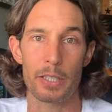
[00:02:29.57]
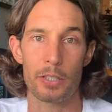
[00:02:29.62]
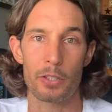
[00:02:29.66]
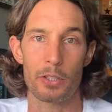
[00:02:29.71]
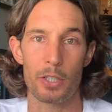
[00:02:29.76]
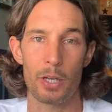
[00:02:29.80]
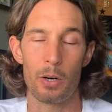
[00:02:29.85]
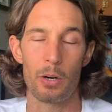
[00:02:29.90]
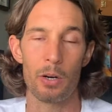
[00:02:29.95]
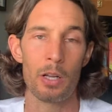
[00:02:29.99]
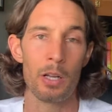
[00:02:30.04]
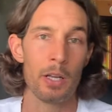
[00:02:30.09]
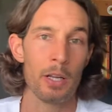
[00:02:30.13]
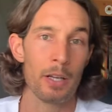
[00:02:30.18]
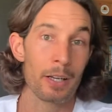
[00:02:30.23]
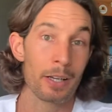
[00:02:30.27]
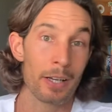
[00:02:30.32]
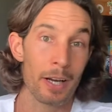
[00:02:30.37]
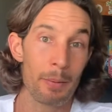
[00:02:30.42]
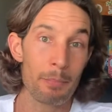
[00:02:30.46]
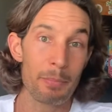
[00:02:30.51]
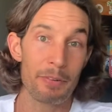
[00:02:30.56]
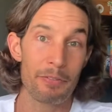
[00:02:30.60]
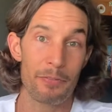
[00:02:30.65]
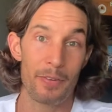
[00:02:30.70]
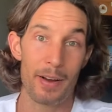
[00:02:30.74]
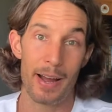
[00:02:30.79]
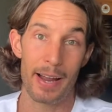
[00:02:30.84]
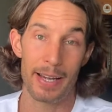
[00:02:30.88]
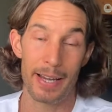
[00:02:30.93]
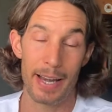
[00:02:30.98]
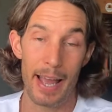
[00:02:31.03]
And so come to
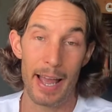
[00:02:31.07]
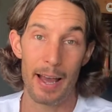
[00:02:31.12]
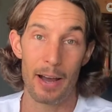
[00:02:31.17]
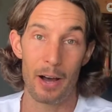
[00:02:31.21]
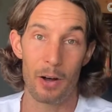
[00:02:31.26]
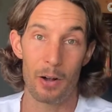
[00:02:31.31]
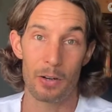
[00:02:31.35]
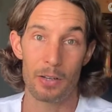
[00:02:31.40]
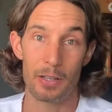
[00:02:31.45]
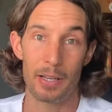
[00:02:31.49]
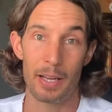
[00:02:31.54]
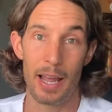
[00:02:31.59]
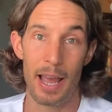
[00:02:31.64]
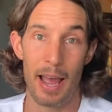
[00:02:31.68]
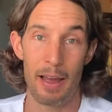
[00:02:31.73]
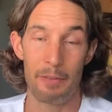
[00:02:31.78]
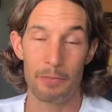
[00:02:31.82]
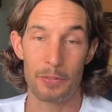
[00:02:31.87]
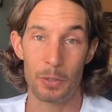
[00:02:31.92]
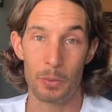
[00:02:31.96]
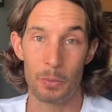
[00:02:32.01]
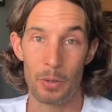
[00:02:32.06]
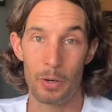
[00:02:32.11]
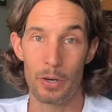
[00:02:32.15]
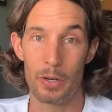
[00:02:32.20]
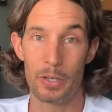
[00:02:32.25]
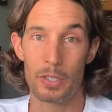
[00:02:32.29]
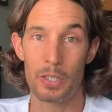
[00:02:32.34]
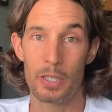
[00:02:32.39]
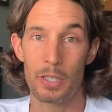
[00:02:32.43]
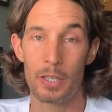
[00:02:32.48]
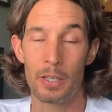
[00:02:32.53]
find out
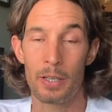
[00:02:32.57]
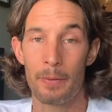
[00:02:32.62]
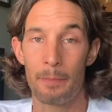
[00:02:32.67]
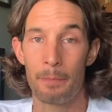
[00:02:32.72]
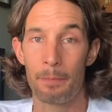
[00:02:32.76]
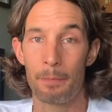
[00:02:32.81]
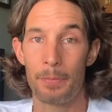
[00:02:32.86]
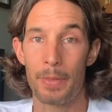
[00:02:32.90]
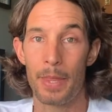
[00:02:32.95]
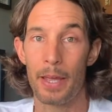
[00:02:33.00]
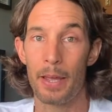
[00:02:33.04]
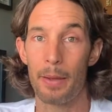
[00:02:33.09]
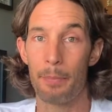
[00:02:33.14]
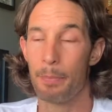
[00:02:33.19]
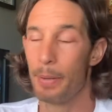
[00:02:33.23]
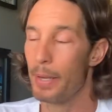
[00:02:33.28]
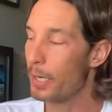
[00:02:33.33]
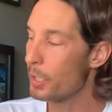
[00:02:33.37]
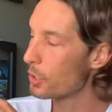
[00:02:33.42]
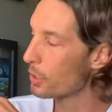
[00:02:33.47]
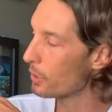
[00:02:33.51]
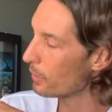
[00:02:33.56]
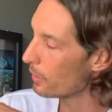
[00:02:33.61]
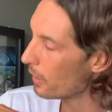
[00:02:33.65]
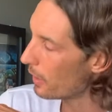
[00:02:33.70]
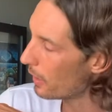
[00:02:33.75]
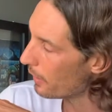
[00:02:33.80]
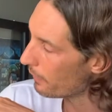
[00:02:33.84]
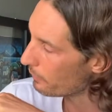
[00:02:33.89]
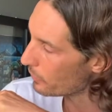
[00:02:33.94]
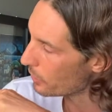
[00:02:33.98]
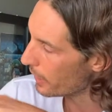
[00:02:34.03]
afterwards, the picture
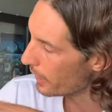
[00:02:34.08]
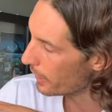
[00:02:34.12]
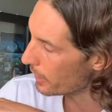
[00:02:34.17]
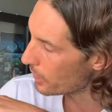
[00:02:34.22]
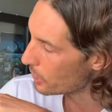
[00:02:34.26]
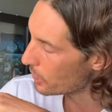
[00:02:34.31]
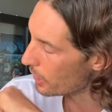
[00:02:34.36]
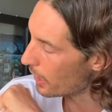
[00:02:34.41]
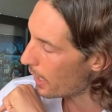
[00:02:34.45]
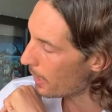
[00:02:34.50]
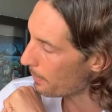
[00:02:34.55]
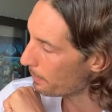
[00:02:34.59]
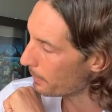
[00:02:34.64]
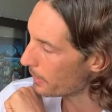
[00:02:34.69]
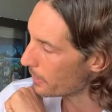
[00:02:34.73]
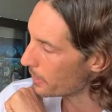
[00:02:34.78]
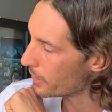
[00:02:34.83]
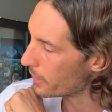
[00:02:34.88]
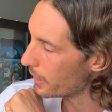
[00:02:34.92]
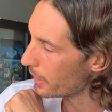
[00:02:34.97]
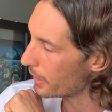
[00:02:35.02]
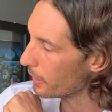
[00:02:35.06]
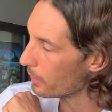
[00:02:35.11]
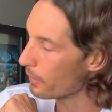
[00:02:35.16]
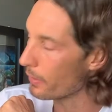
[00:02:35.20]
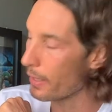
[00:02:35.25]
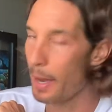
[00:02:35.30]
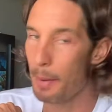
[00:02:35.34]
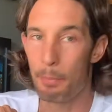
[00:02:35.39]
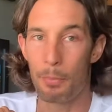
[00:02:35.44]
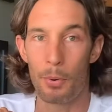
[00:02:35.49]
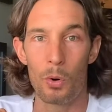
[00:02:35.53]
of Janis Joplin sitting on
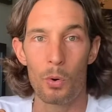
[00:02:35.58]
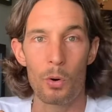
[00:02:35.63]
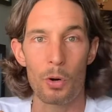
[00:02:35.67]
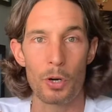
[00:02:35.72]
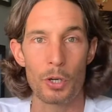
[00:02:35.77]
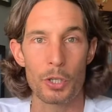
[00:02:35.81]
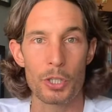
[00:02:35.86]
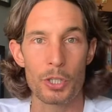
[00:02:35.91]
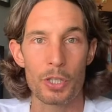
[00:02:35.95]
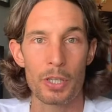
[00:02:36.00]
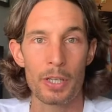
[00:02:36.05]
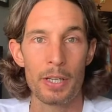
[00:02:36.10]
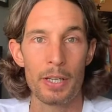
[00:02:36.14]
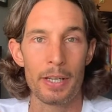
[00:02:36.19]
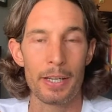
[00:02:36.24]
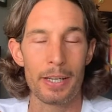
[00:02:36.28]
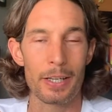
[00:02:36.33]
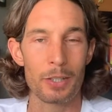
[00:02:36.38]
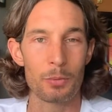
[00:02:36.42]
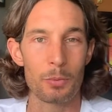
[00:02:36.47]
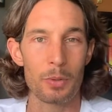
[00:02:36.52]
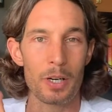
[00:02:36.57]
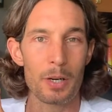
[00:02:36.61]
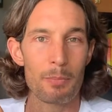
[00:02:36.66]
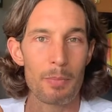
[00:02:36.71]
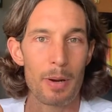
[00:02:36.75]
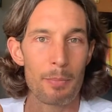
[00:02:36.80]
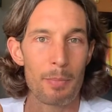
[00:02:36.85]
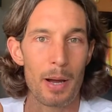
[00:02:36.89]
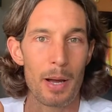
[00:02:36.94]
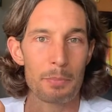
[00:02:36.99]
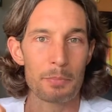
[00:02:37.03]
that Porsche is one of
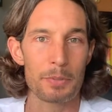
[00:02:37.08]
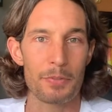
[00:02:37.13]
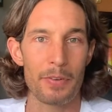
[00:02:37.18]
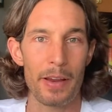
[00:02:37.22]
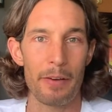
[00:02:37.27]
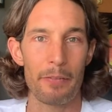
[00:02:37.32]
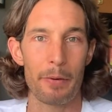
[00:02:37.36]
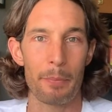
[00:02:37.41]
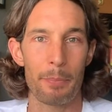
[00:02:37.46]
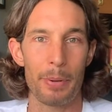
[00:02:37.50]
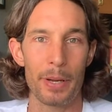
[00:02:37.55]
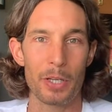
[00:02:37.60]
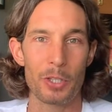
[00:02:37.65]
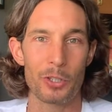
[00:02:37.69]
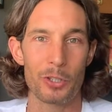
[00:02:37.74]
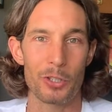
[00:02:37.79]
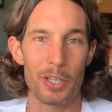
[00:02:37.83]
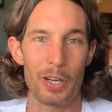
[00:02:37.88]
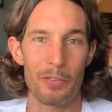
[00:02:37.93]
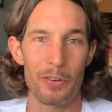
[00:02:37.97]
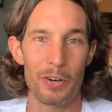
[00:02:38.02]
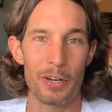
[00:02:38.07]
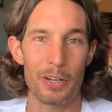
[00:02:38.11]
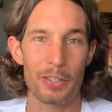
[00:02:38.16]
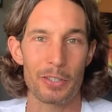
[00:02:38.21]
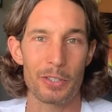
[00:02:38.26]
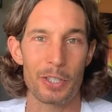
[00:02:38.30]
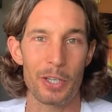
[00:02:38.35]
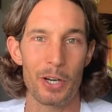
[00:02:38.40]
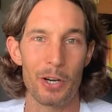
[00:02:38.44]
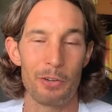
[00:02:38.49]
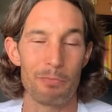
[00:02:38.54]
my mom's favorite pictures of her.
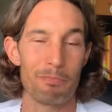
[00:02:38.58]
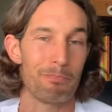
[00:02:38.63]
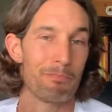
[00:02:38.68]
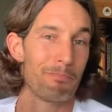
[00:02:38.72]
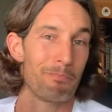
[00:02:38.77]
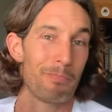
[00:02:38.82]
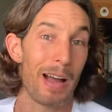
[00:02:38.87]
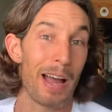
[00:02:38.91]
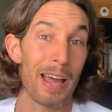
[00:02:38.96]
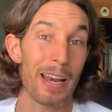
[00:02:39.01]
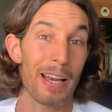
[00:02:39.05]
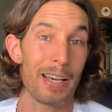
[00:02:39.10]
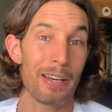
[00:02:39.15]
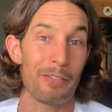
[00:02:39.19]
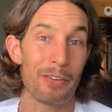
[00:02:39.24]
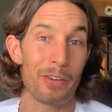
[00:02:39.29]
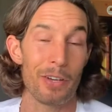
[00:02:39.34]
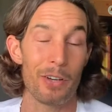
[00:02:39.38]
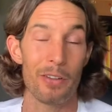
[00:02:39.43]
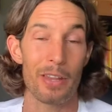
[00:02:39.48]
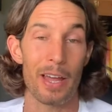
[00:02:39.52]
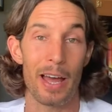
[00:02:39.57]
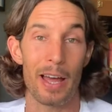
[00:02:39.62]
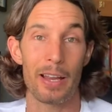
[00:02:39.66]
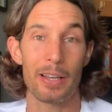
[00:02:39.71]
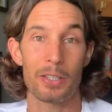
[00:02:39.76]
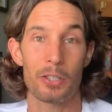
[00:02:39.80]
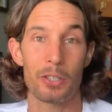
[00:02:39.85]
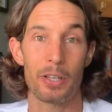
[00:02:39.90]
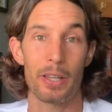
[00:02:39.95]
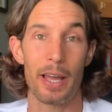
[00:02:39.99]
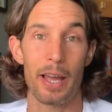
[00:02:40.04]
So I didn't even know that.
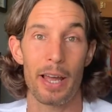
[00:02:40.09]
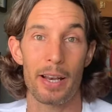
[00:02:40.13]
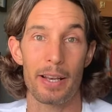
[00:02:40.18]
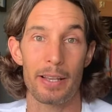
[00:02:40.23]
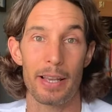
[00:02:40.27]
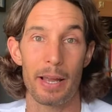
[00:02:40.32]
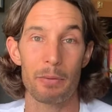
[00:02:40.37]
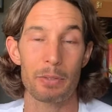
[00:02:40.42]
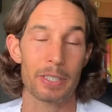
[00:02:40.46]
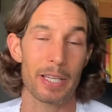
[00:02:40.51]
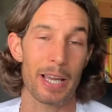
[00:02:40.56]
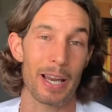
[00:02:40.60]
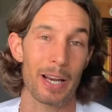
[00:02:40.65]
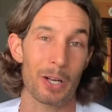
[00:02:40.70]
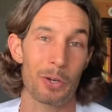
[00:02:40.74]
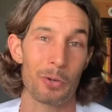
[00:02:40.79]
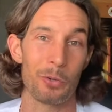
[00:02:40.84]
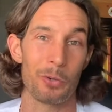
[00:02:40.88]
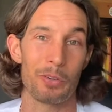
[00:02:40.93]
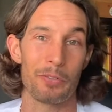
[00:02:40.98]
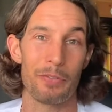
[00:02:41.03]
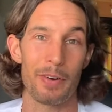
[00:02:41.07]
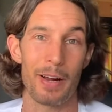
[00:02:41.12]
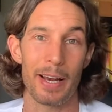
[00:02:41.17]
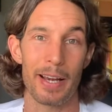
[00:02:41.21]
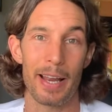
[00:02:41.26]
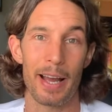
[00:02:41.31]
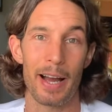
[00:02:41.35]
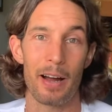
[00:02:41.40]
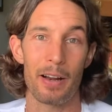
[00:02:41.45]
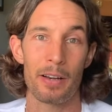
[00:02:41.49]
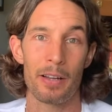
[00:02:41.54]
And so that was kind of cool to
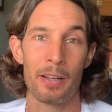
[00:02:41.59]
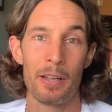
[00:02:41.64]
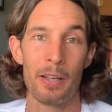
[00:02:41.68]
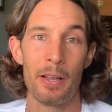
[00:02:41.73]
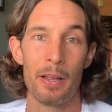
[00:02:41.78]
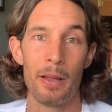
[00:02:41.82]
find out.